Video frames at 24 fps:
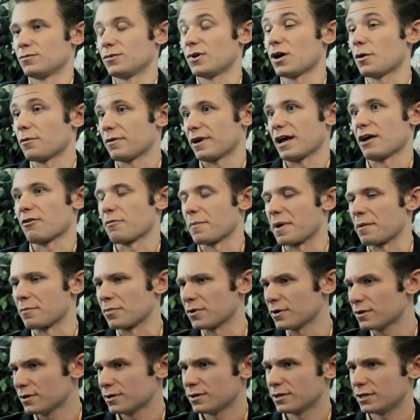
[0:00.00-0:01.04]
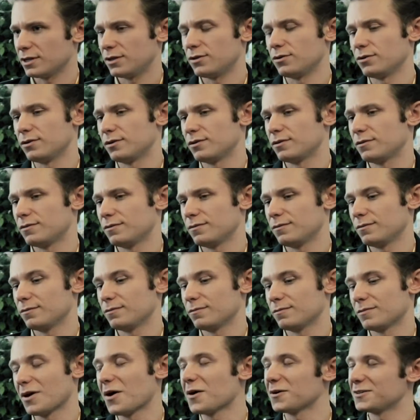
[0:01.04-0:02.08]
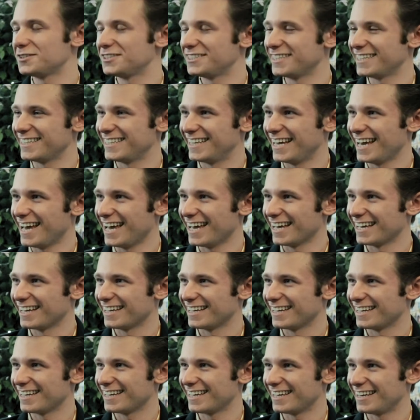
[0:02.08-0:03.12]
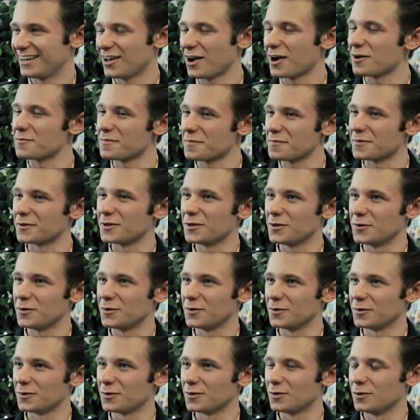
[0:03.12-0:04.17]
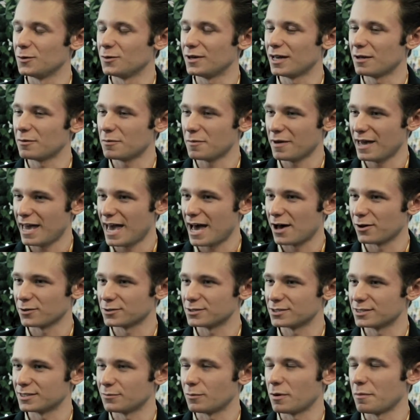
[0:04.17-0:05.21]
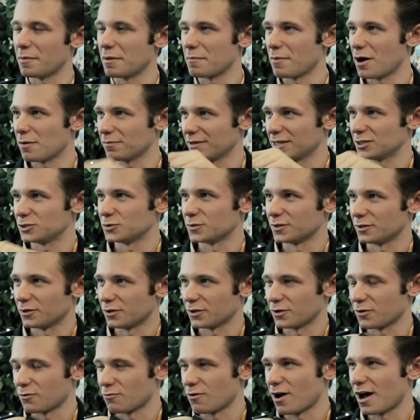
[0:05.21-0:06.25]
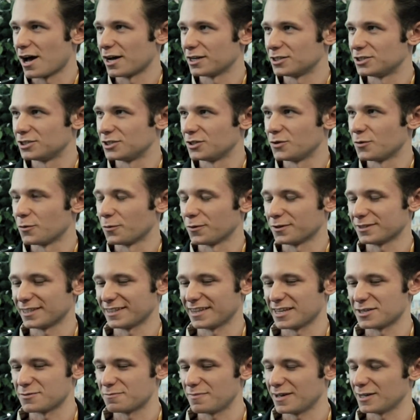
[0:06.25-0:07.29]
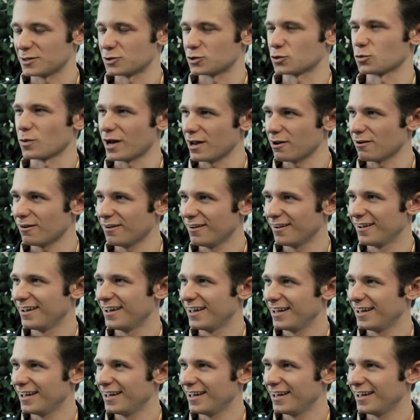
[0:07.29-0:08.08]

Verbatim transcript: No, what I remember. You, oh shit, yeah. Now I remember you, you came to my house, and when my mom led you into the garage, you were wearing like this pink sweater.